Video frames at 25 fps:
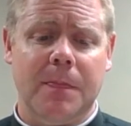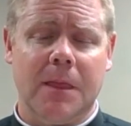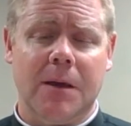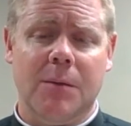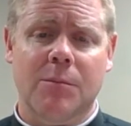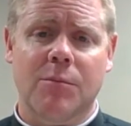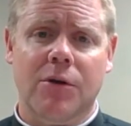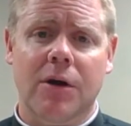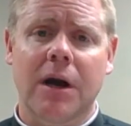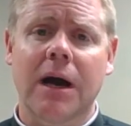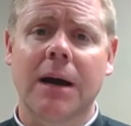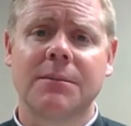
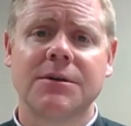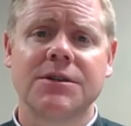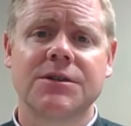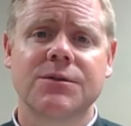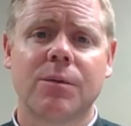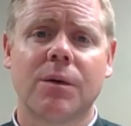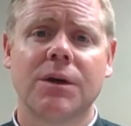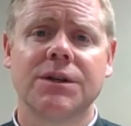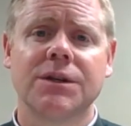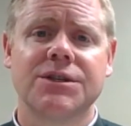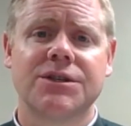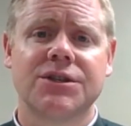Barabbas
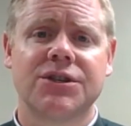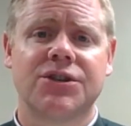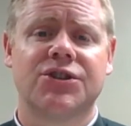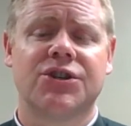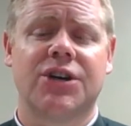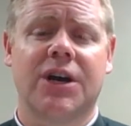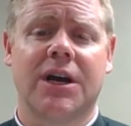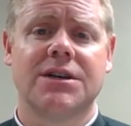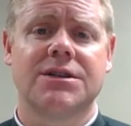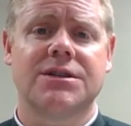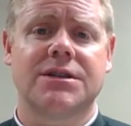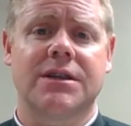wants to
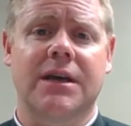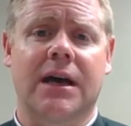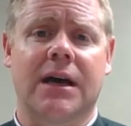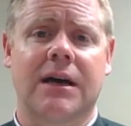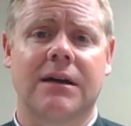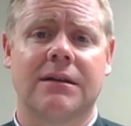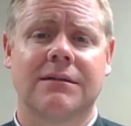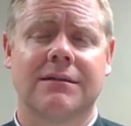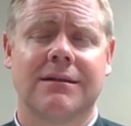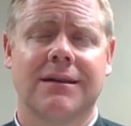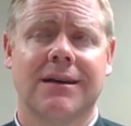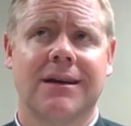change that.
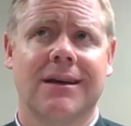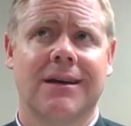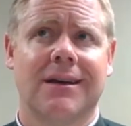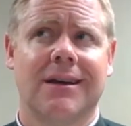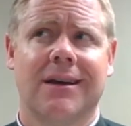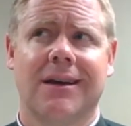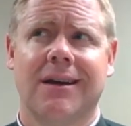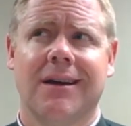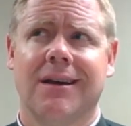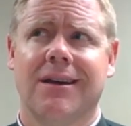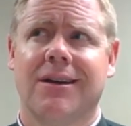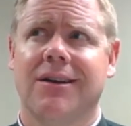
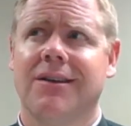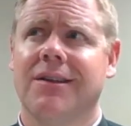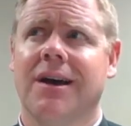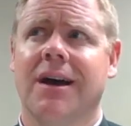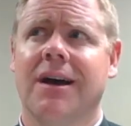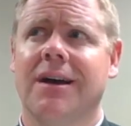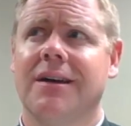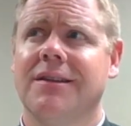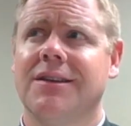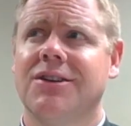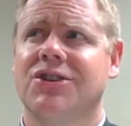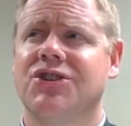
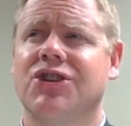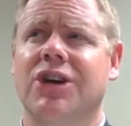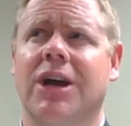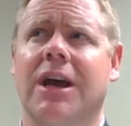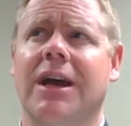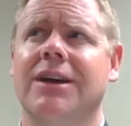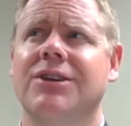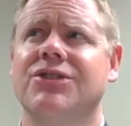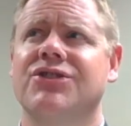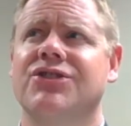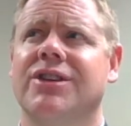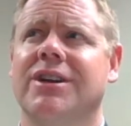The
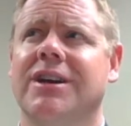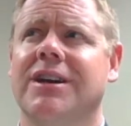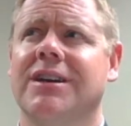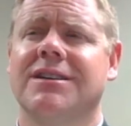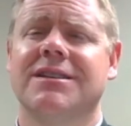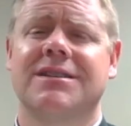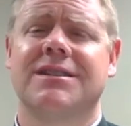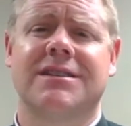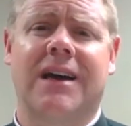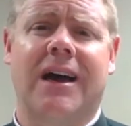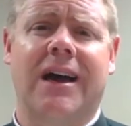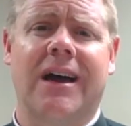change that he
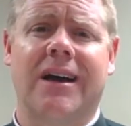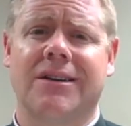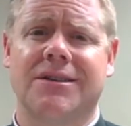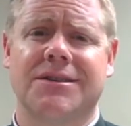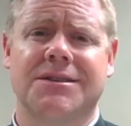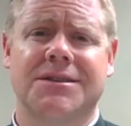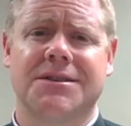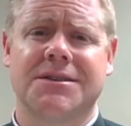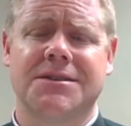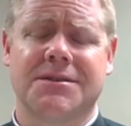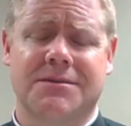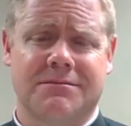
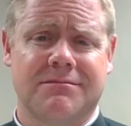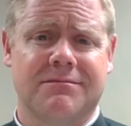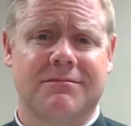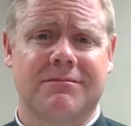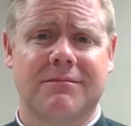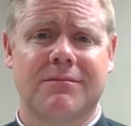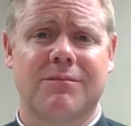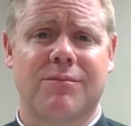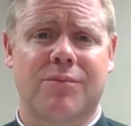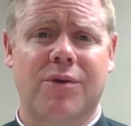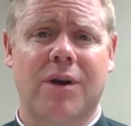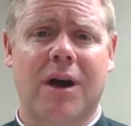desires is
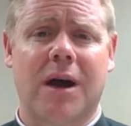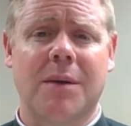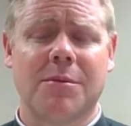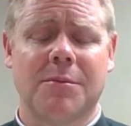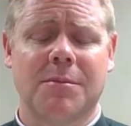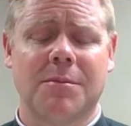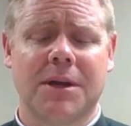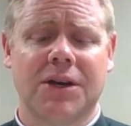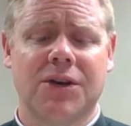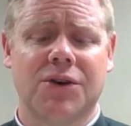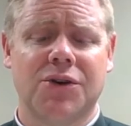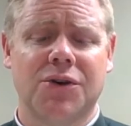
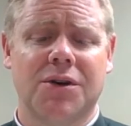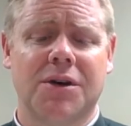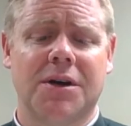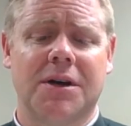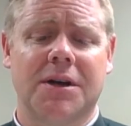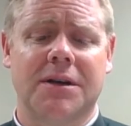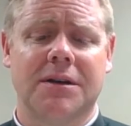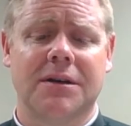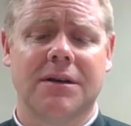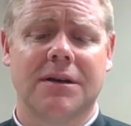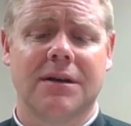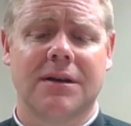probably
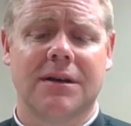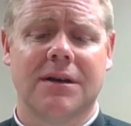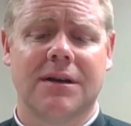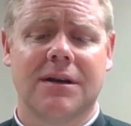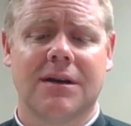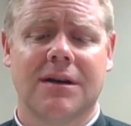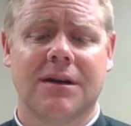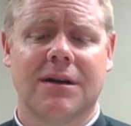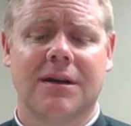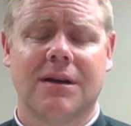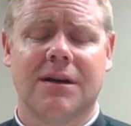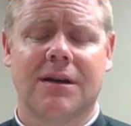good,
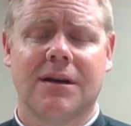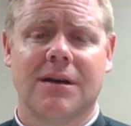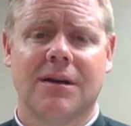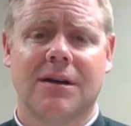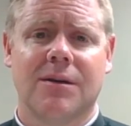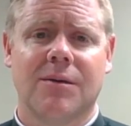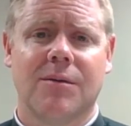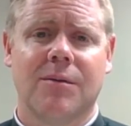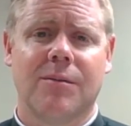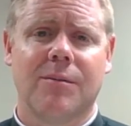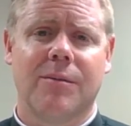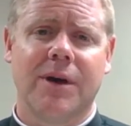
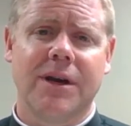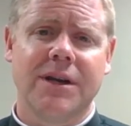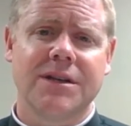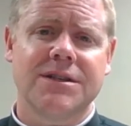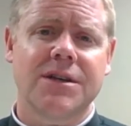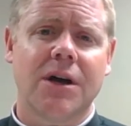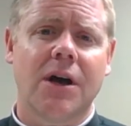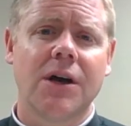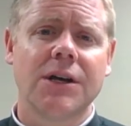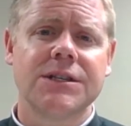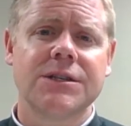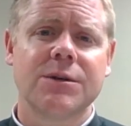but
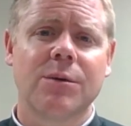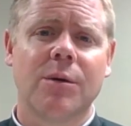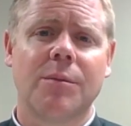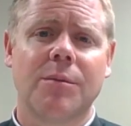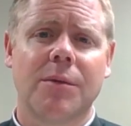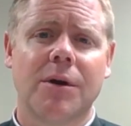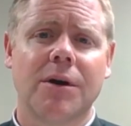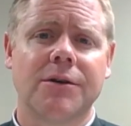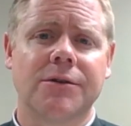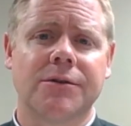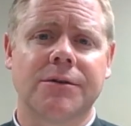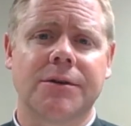he's also a
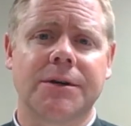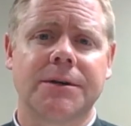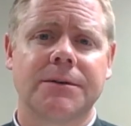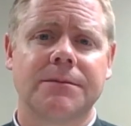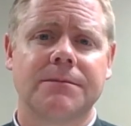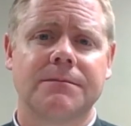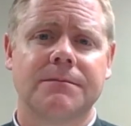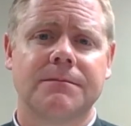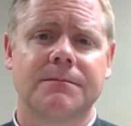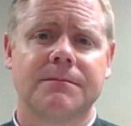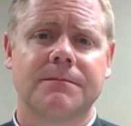murderer.